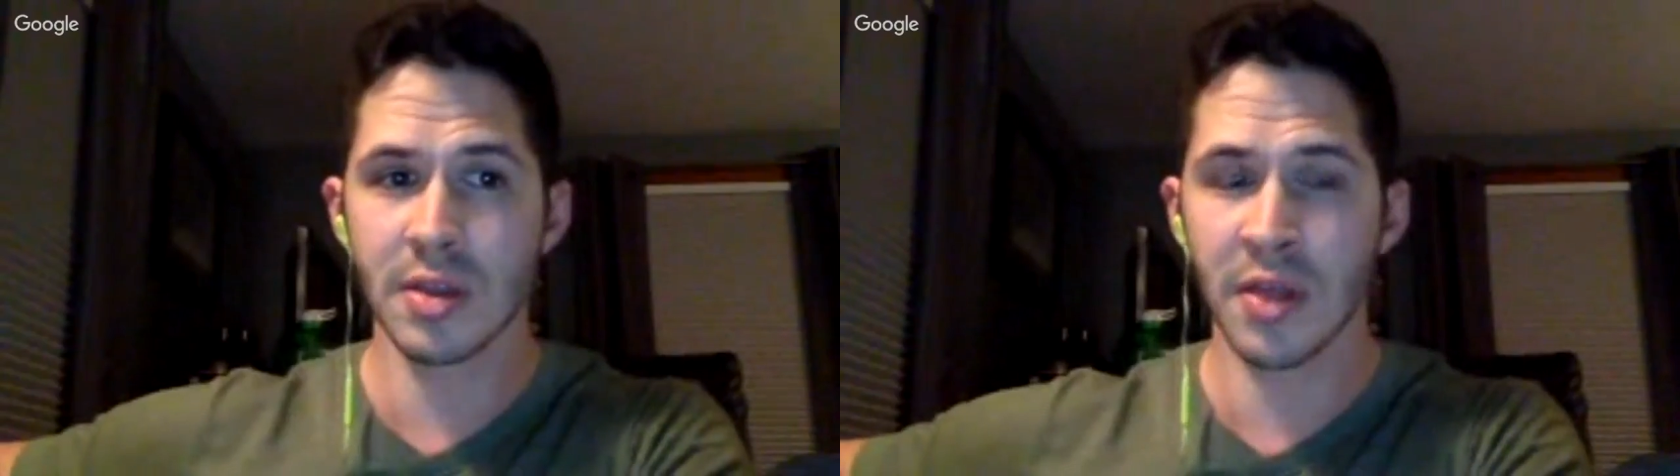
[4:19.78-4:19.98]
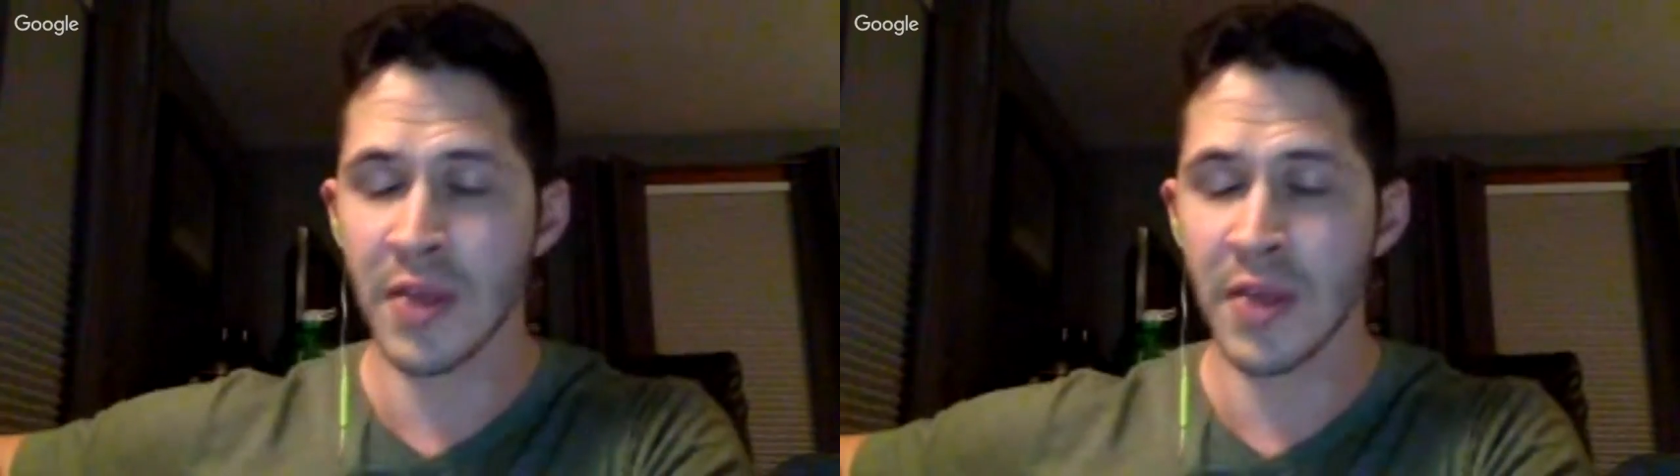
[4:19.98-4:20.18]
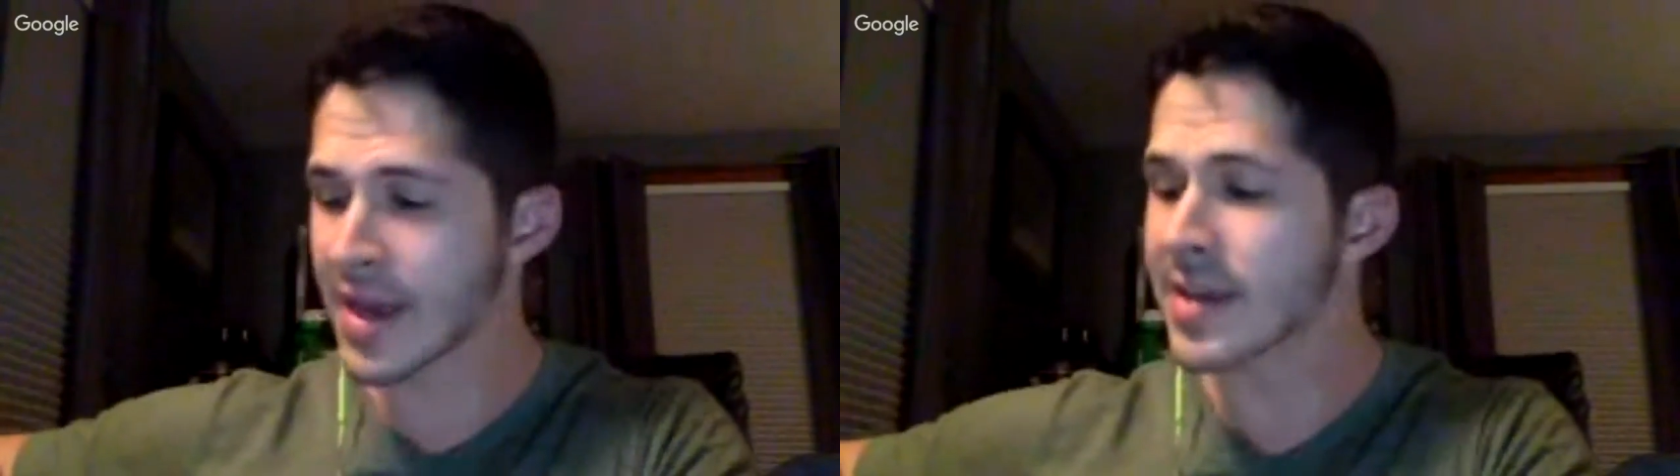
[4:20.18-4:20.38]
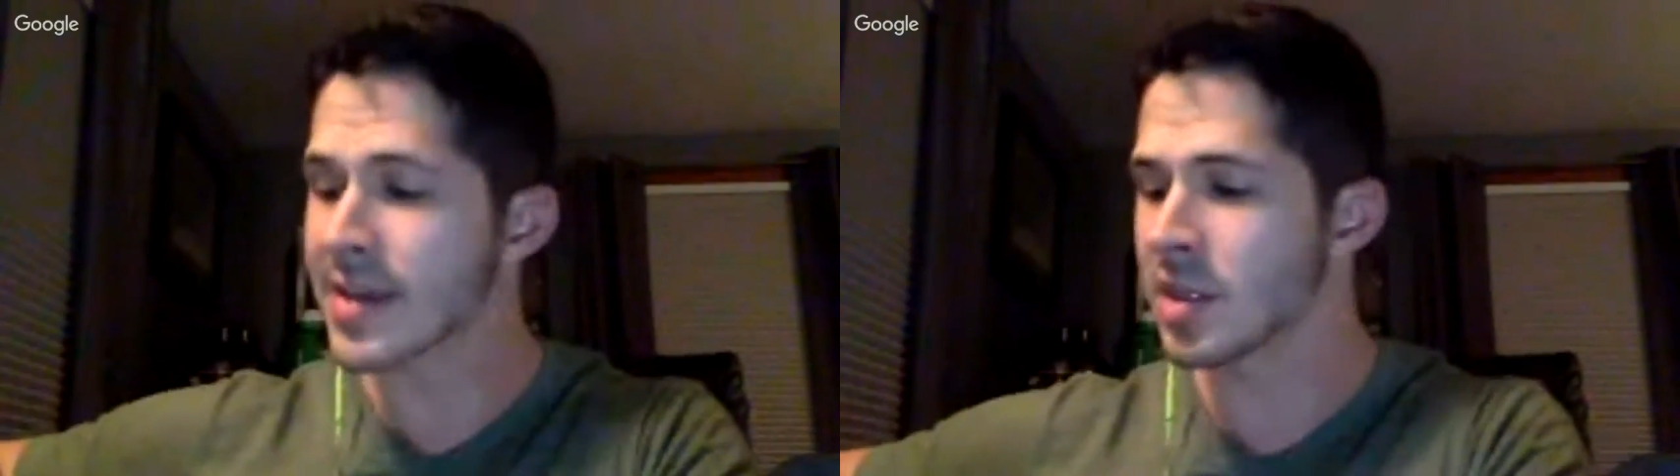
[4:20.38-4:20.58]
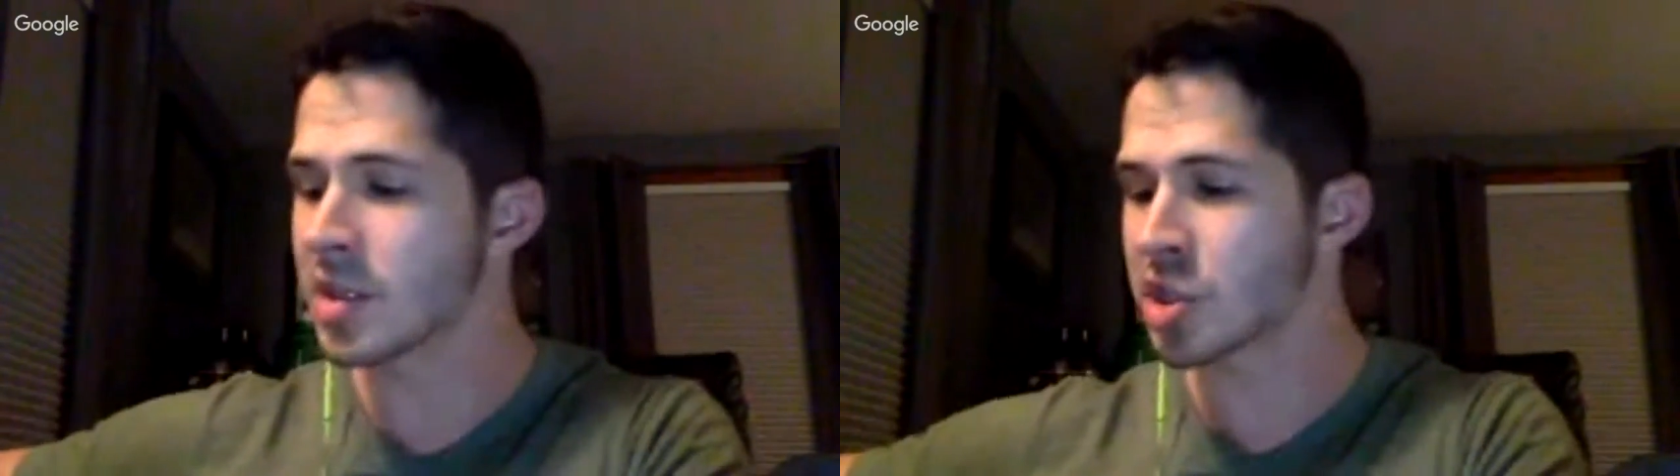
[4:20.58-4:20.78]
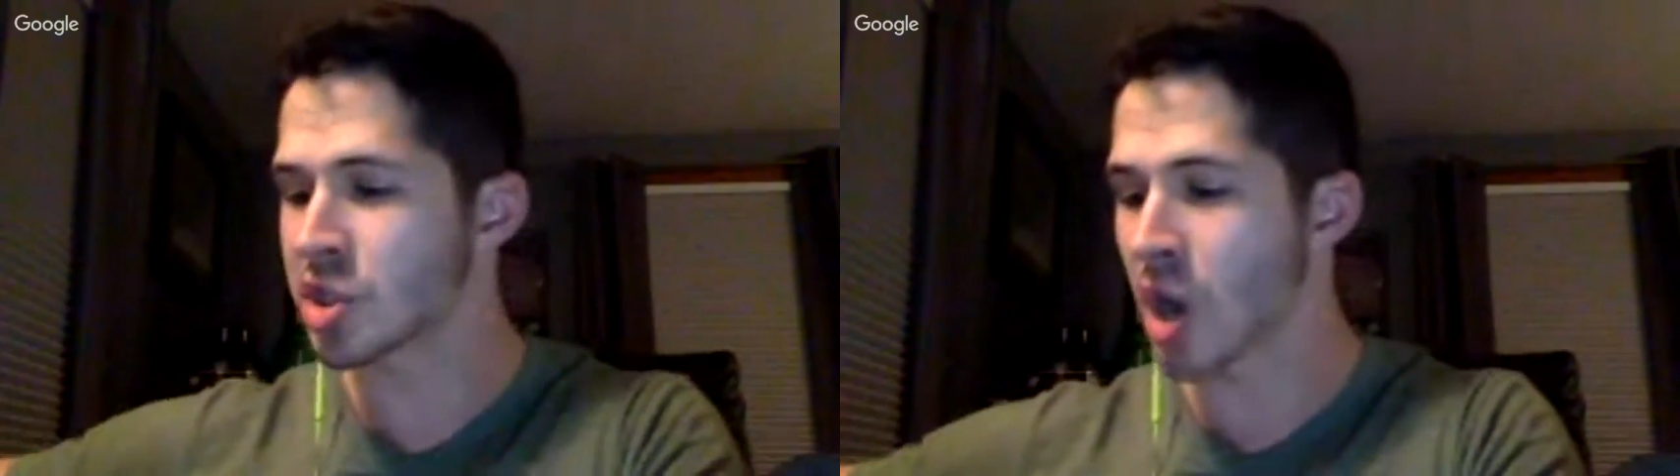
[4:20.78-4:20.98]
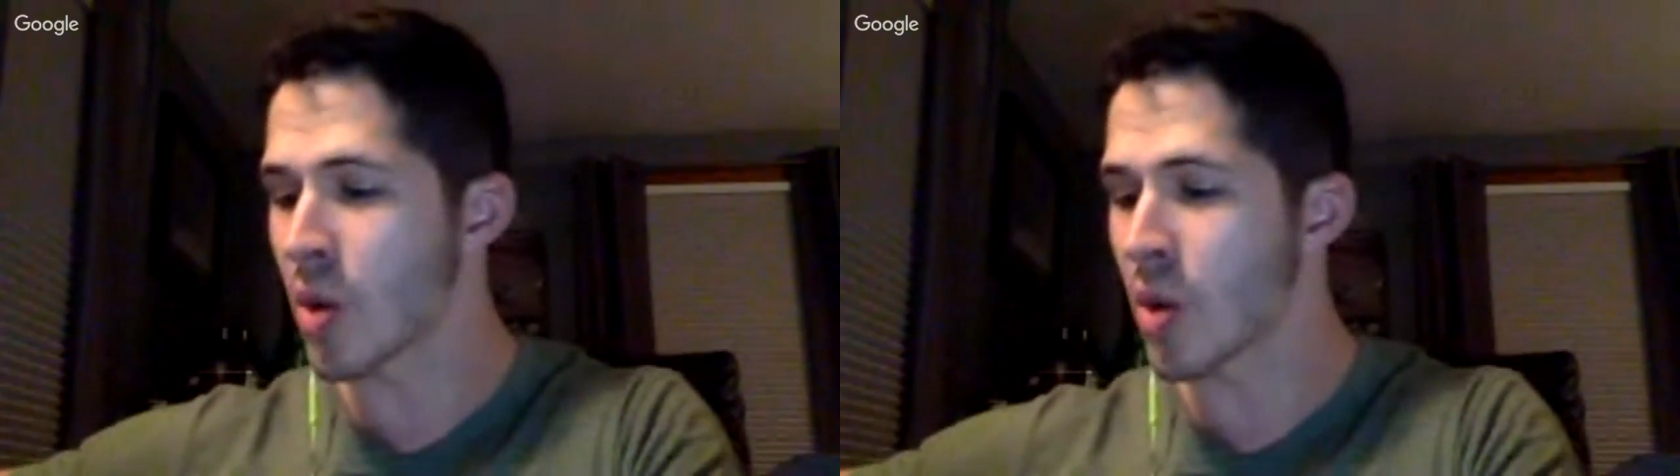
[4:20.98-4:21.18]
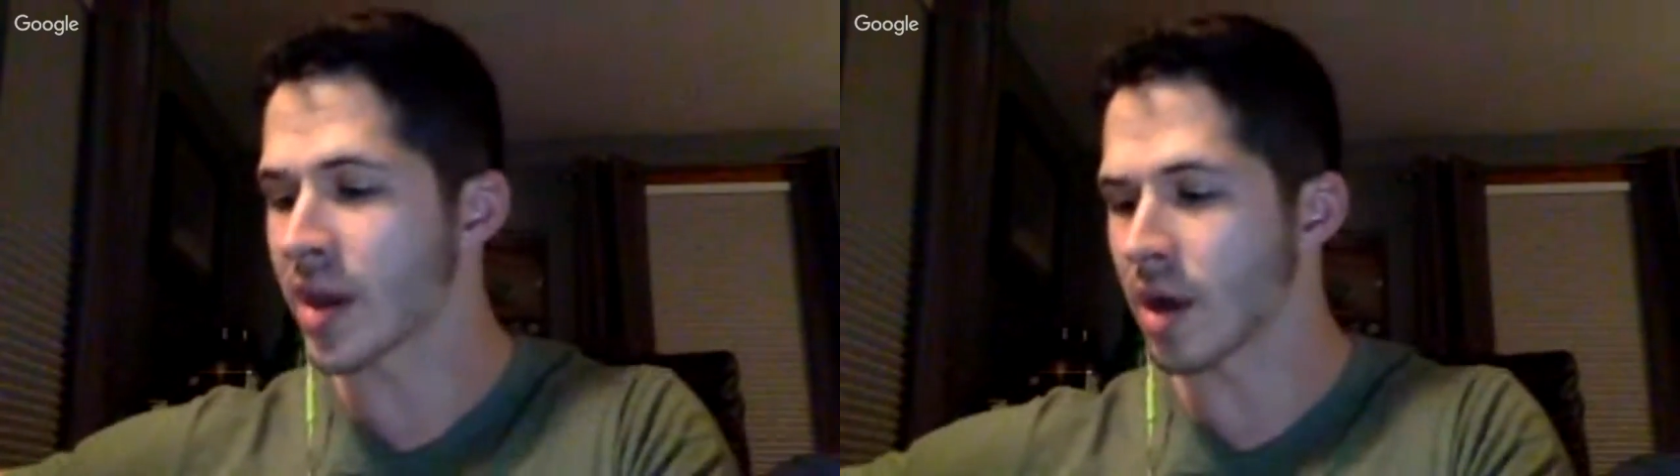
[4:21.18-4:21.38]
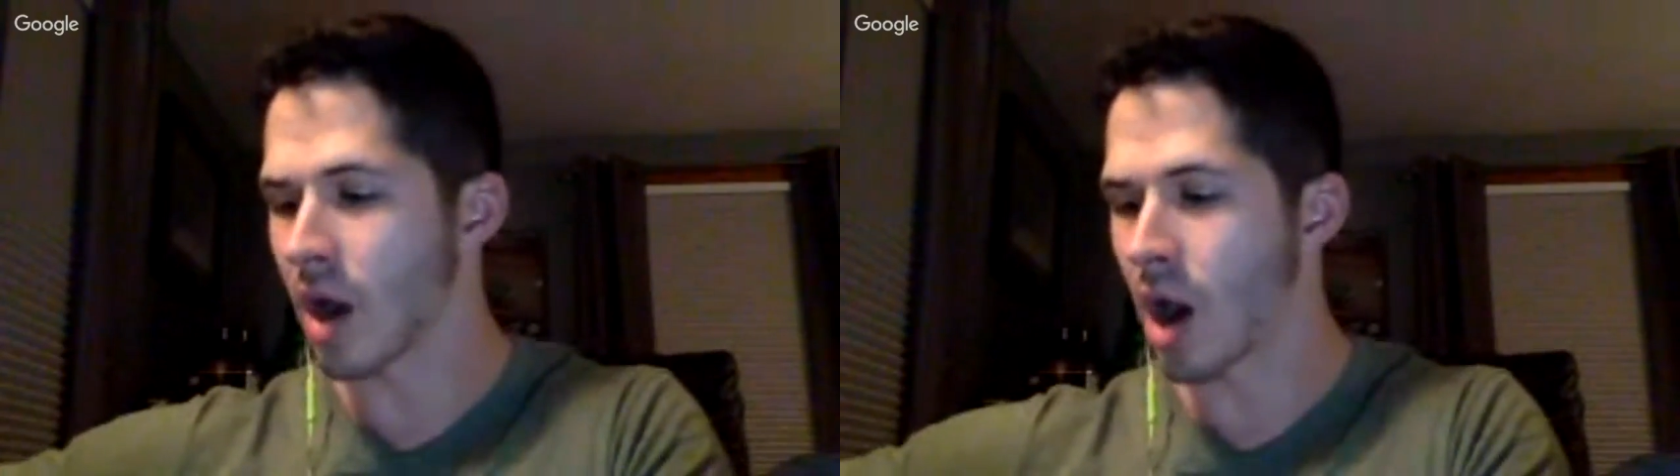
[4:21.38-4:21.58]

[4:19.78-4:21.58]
The thing is, he's showing